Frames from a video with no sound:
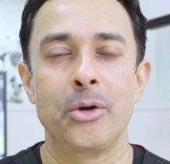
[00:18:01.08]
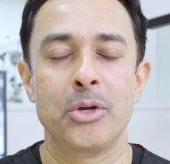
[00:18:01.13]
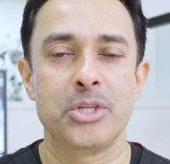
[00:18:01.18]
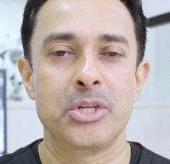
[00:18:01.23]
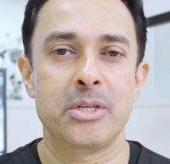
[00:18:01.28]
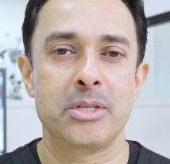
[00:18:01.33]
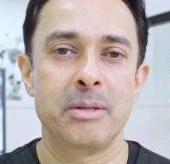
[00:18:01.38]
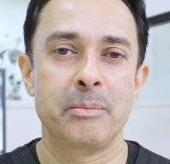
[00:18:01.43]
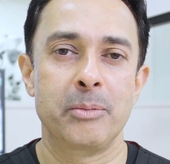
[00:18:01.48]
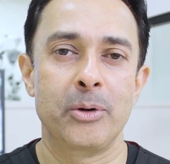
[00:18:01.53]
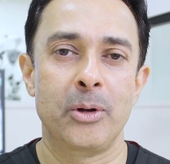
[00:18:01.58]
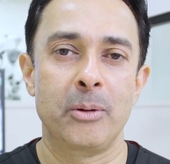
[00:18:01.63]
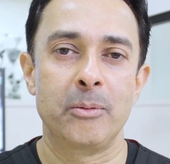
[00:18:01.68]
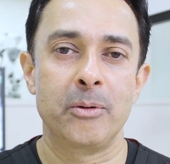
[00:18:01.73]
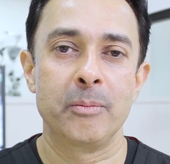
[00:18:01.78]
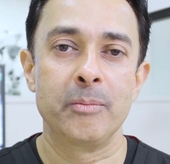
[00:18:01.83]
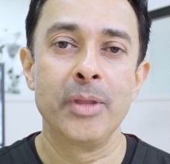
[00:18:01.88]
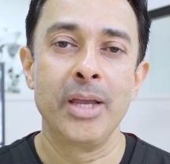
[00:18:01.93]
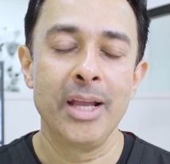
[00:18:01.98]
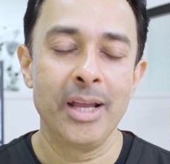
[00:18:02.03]
causes the
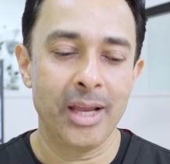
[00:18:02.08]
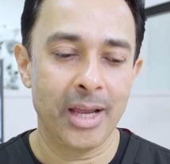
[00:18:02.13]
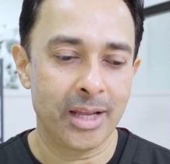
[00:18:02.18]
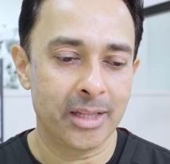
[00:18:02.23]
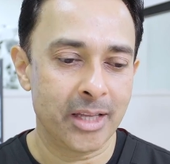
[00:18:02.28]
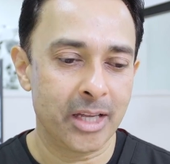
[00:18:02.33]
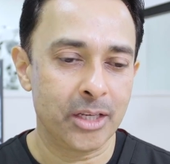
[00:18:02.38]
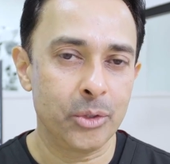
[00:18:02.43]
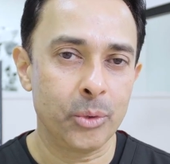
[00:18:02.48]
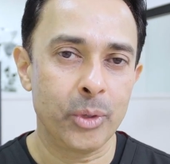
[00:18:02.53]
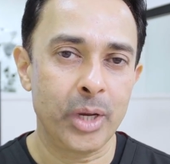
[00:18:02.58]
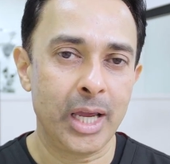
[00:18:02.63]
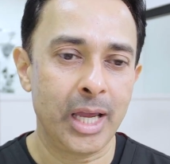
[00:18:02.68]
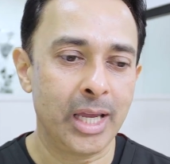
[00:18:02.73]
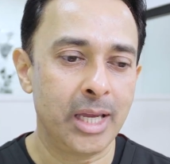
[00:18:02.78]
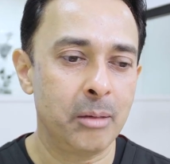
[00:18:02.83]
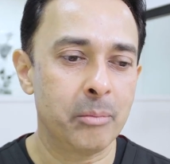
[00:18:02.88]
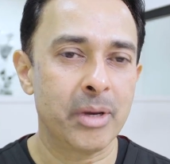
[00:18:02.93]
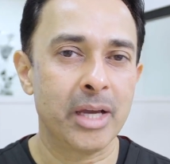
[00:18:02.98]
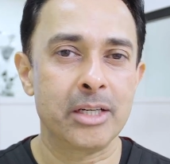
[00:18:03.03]
problem, and then you
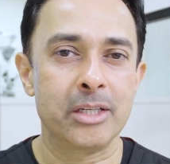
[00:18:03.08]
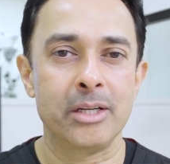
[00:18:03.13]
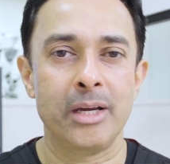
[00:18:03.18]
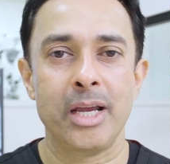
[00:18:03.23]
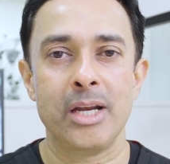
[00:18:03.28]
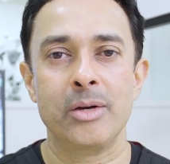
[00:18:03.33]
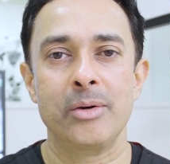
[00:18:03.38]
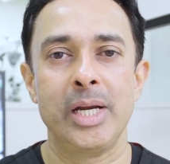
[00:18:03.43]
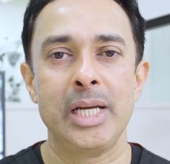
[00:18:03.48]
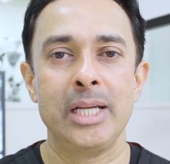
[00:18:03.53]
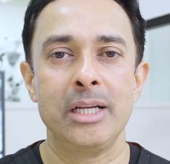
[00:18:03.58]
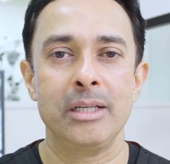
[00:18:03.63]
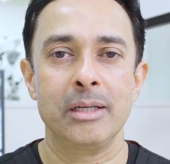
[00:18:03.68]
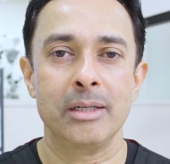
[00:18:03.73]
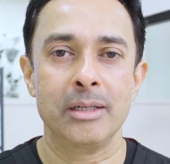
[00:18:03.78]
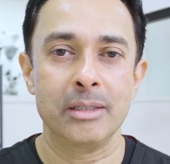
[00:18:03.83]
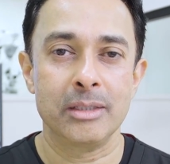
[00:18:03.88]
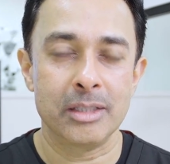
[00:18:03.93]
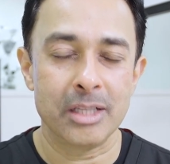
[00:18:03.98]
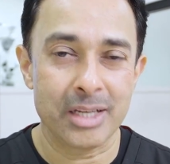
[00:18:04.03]
aim at titrating
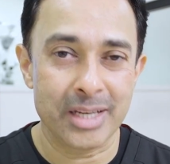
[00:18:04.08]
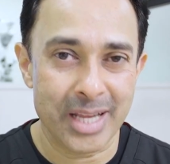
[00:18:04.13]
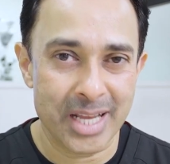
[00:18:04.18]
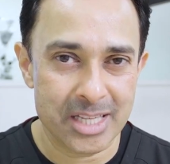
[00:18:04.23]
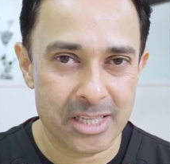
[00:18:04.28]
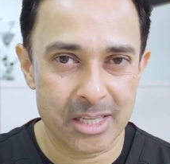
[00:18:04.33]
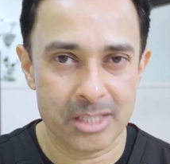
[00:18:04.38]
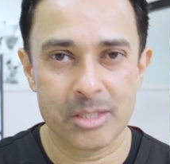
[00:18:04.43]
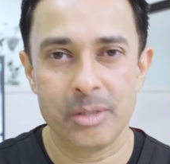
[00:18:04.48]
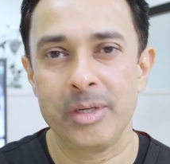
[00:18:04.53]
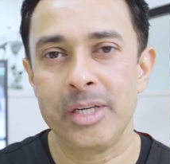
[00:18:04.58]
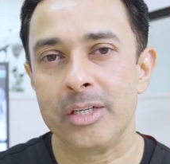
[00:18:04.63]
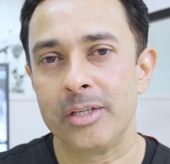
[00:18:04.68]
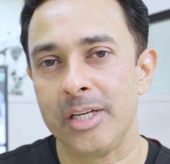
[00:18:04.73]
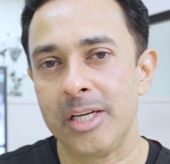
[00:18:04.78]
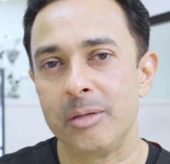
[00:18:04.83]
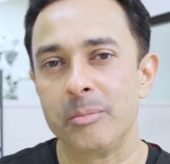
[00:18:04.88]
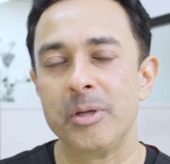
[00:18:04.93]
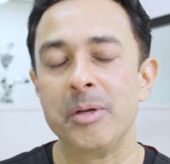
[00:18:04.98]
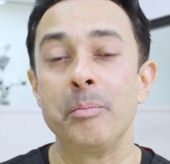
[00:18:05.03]
the necessary
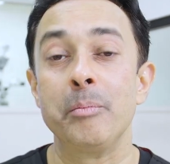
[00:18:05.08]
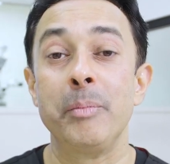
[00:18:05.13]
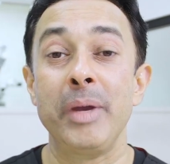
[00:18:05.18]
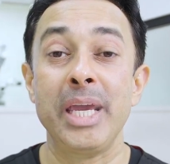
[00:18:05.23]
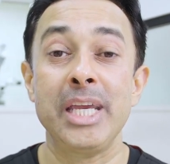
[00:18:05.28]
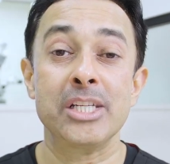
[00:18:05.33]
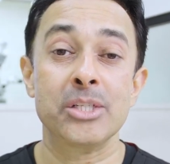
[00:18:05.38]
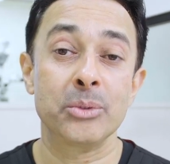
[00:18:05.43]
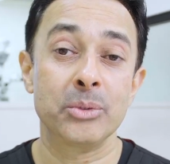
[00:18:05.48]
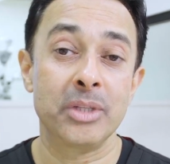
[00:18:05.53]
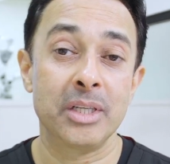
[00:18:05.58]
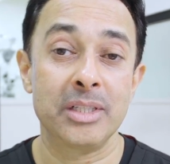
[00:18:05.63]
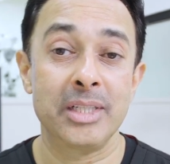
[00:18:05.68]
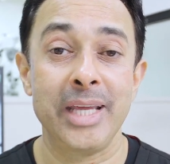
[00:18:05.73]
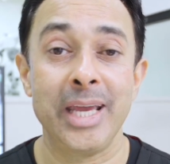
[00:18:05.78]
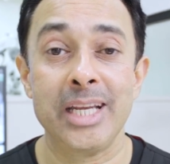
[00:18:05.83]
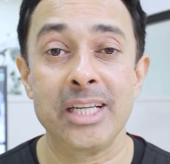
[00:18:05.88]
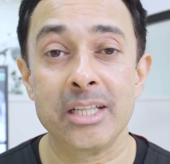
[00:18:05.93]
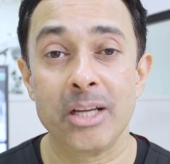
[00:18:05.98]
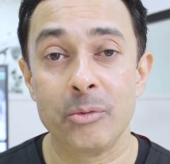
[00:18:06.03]
treatment based on the
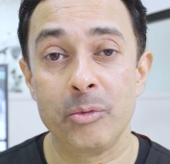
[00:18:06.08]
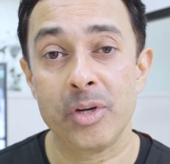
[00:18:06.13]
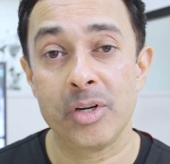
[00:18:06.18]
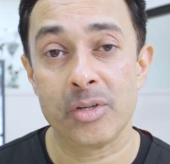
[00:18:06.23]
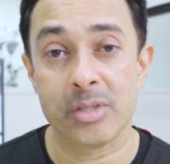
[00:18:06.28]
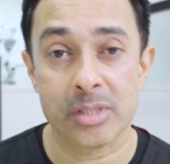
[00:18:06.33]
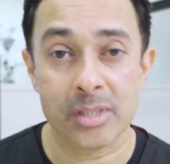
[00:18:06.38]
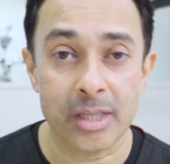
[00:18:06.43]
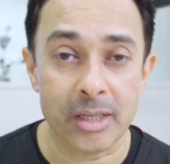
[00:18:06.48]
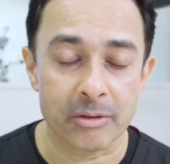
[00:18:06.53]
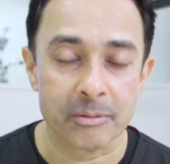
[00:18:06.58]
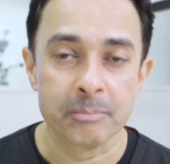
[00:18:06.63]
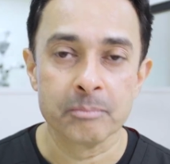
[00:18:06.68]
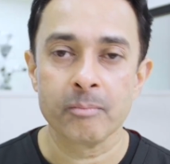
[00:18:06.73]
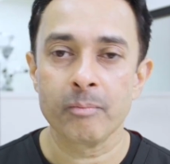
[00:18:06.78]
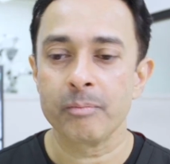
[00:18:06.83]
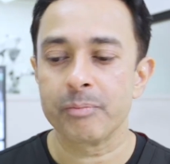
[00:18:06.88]
data we receive.